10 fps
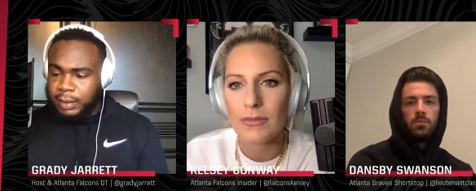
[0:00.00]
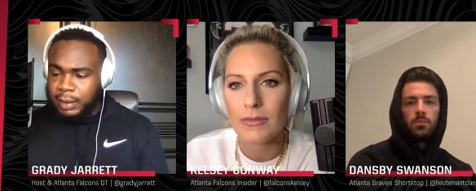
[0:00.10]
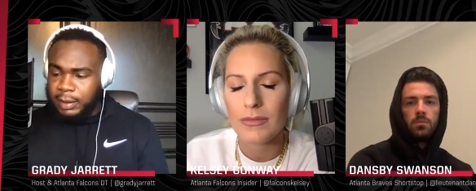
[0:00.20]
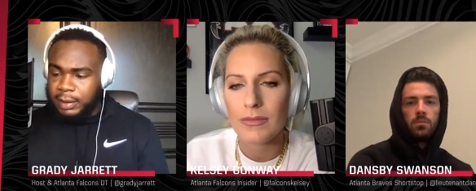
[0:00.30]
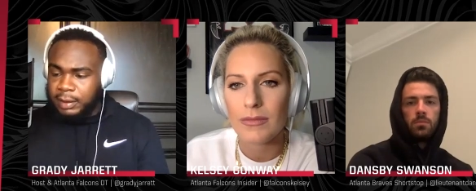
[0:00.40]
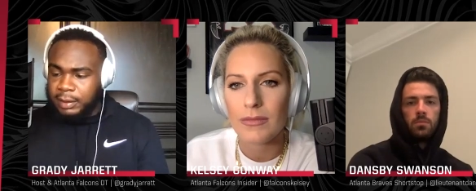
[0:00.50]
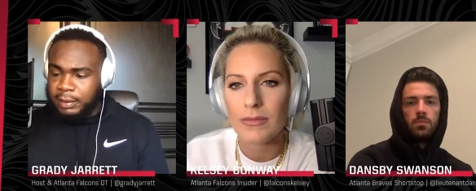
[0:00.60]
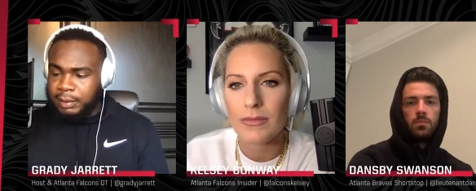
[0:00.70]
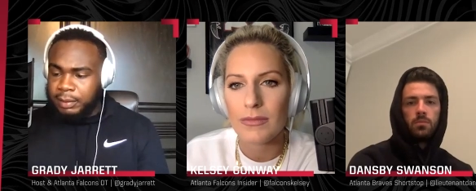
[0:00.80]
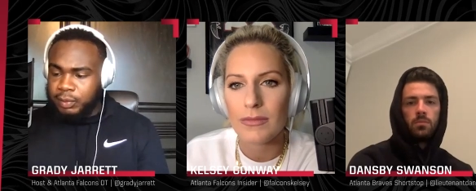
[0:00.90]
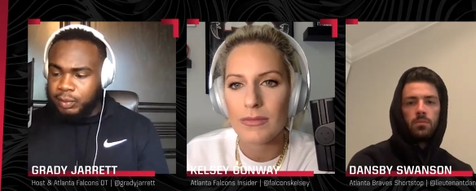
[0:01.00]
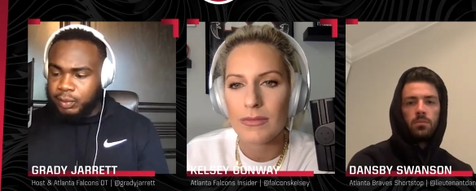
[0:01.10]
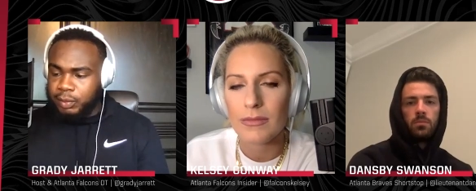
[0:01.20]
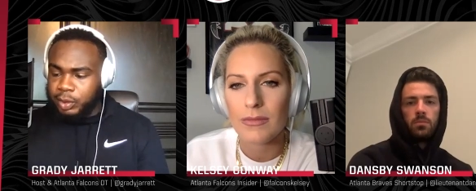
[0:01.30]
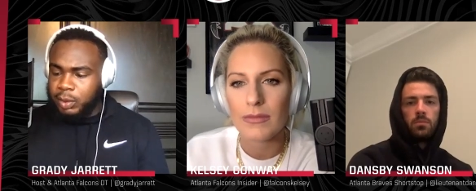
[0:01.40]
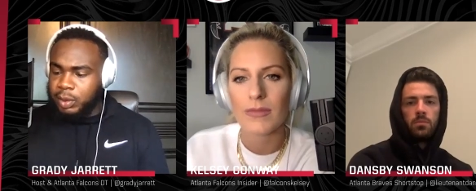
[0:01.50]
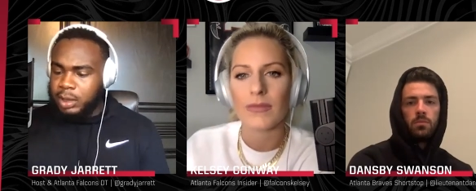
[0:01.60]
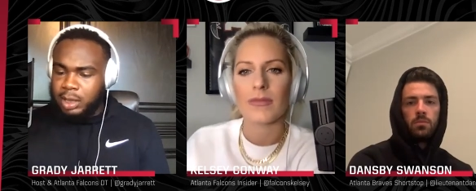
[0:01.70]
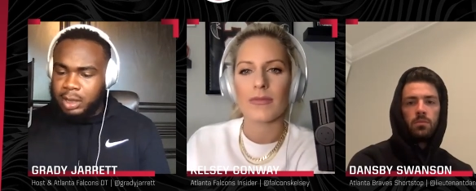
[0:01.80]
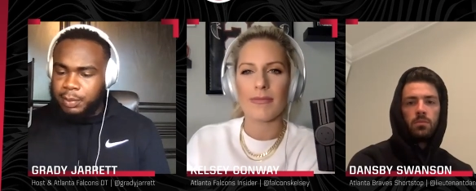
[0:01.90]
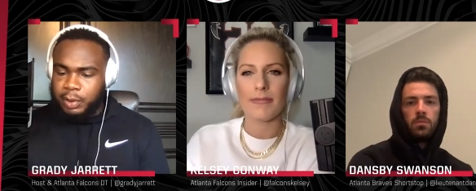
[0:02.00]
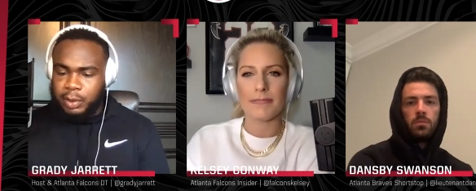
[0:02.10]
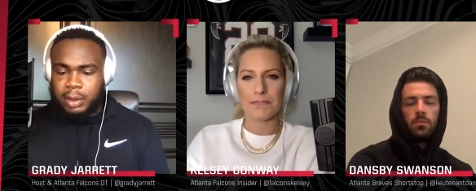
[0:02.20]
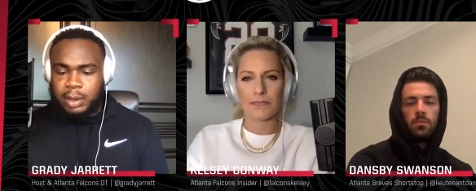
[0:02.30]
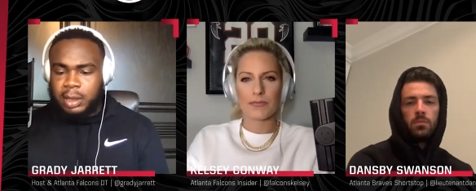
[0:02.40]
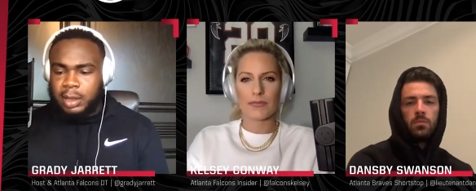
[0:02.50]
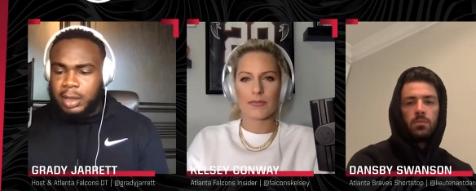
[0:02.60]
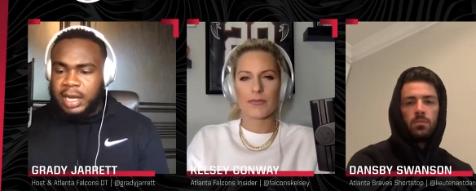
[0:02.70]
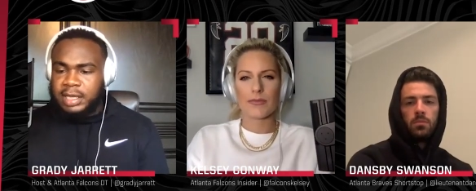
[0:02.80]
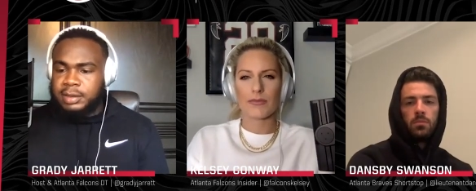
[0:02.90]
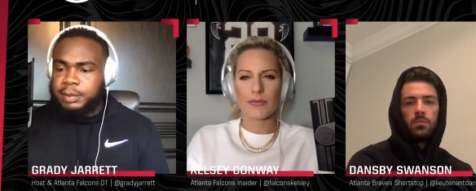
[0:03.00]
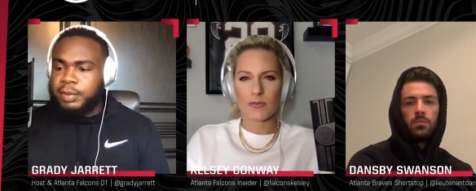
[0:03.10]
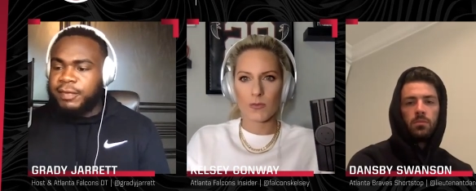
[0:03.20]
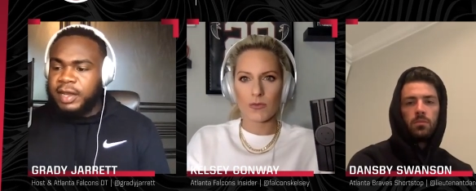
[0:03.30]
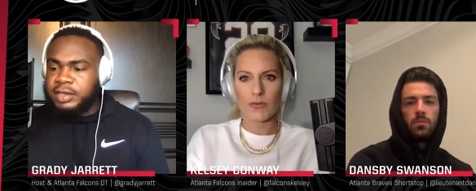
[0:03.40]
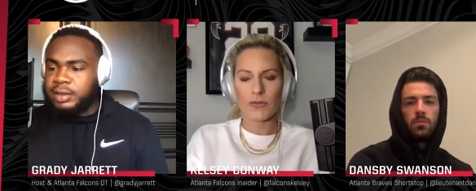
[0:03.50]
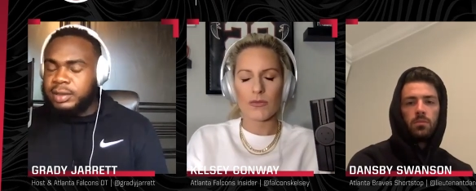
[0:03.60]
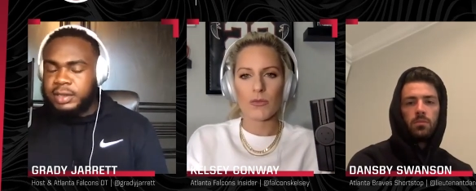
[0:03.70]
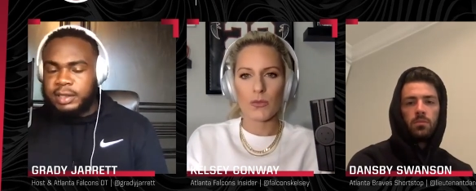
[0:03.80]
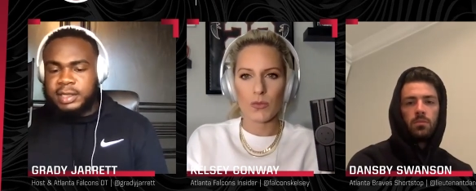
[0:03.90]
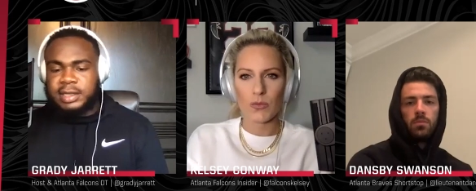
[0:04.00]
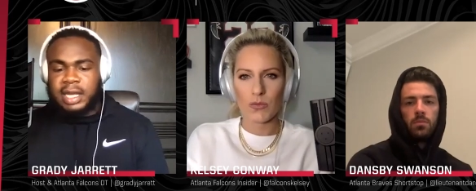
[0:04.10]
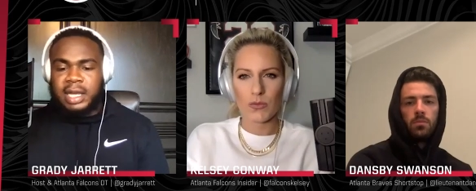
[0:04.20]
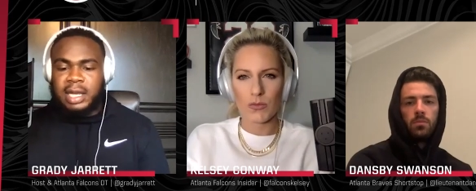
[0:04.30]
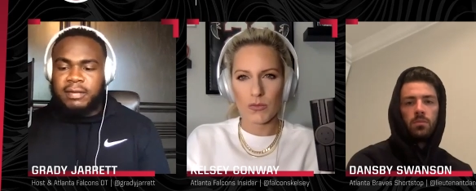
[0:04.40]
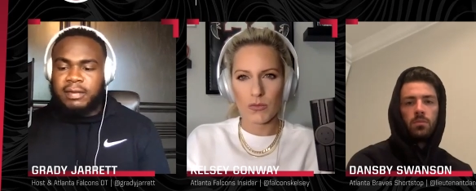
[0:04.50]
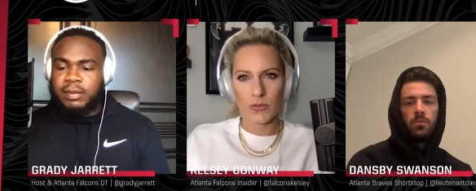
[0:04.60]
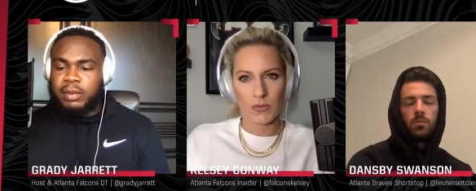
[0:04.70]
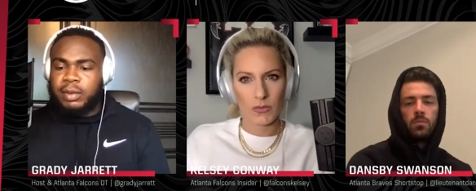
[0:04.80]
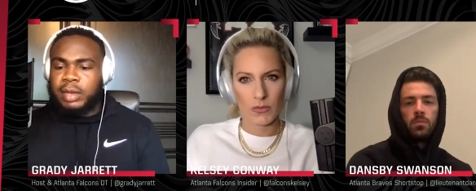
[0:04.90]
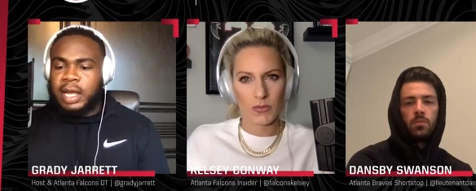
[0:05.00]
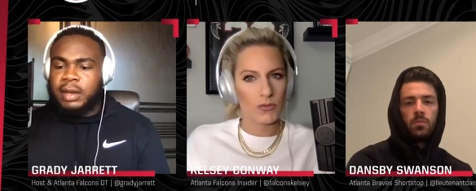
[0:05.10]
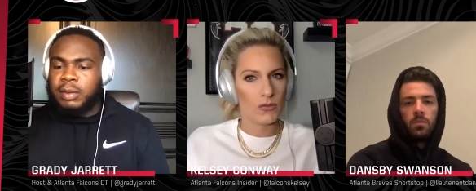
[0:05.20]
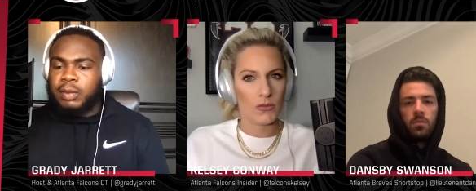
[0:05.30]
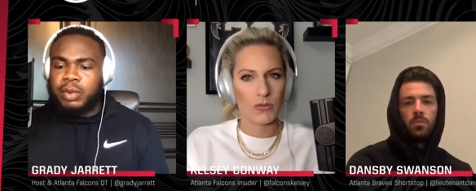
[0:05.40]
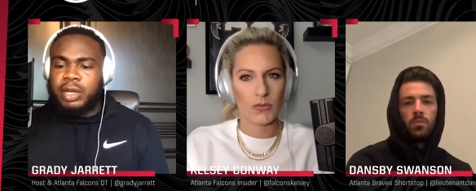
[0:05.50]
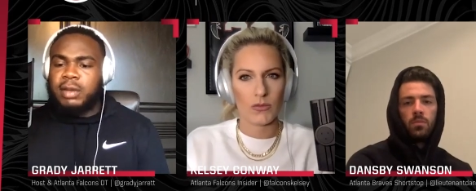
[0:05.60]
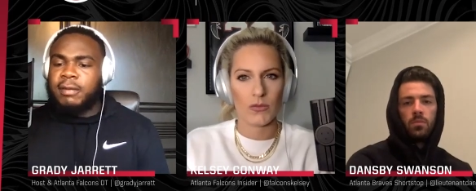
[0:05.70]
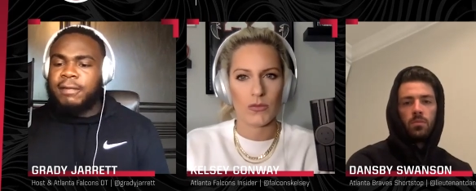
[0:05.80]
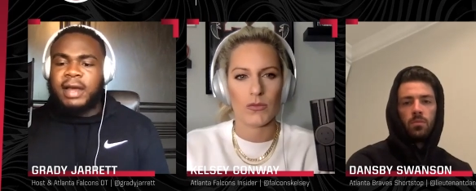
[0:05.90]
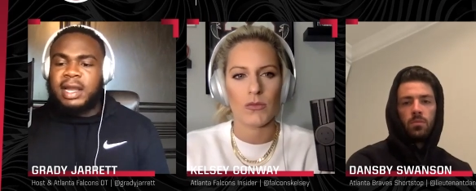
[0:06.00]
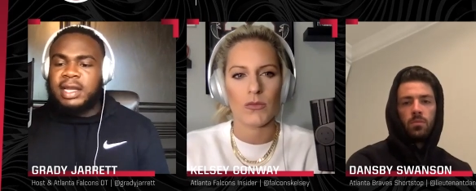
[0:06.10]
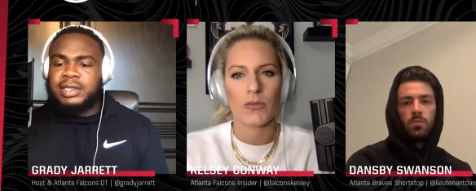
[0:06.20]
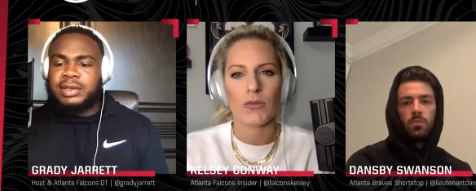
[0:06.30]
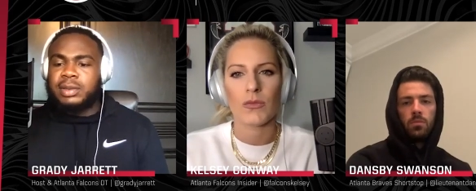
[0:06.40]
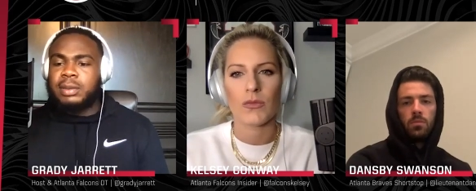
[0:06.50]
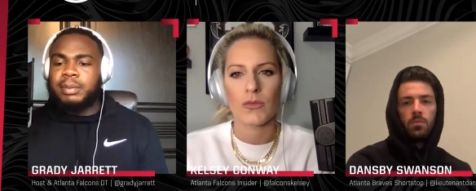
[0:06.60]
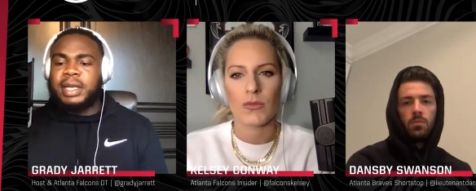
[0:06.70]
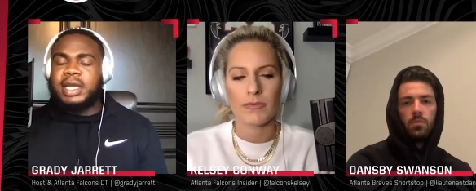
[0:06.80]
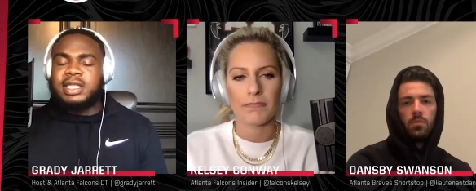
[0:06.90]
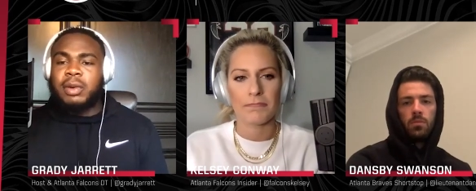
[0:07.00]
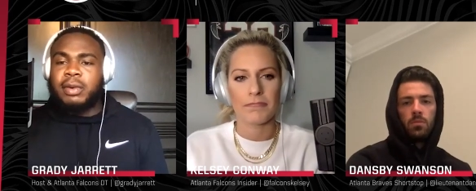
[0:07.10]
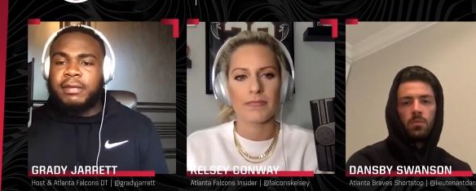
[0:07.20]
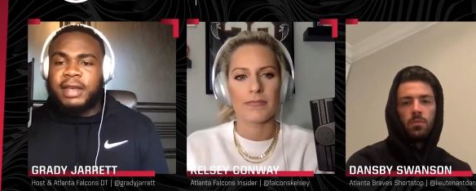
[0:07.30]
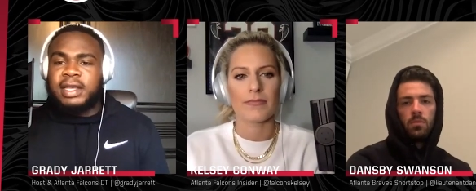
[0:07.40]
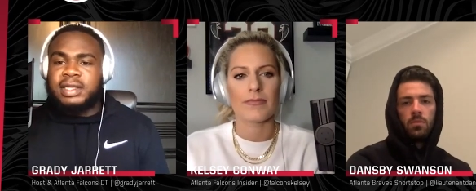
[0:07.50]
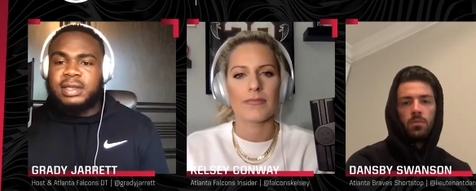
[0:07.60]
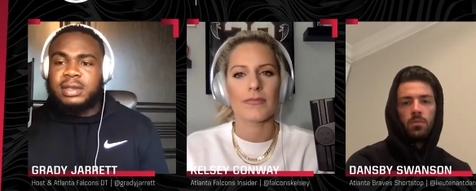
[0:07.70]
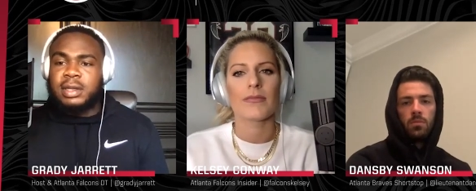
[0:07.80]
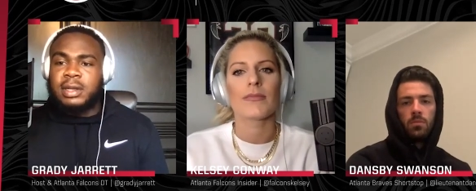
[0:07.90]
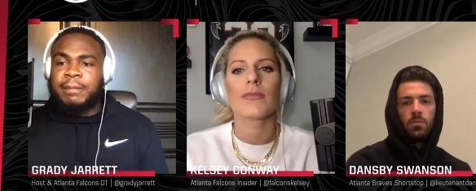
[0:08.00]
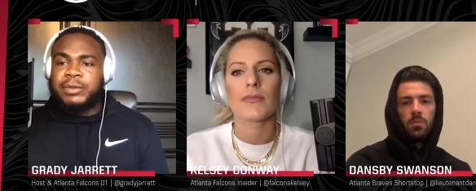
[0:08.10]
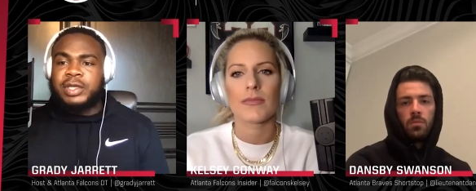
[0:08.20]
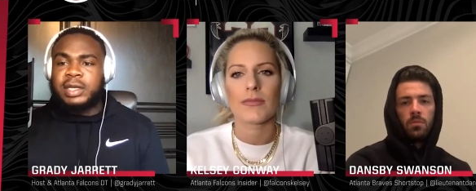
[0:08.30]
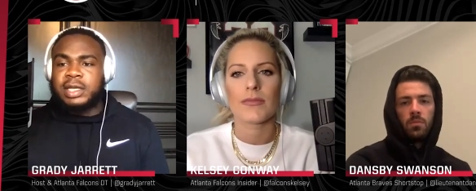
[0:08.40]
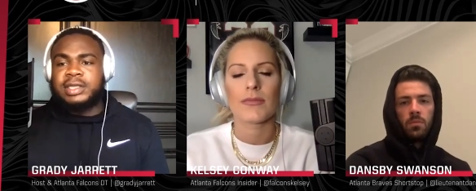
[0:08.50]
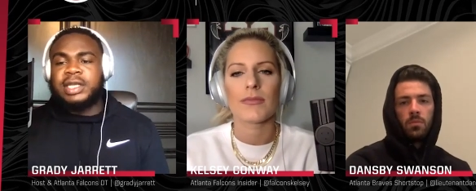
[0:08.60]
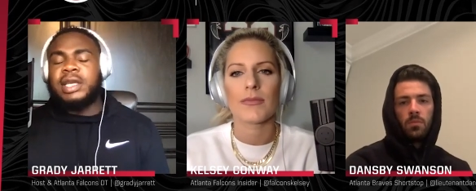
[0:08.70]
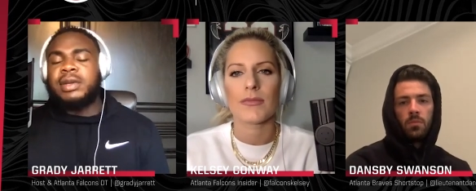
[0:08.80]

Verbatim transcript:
Speaker 1: um, growing up or as a professional to this day, even what, like, what do you find as your biggest motivation to continue to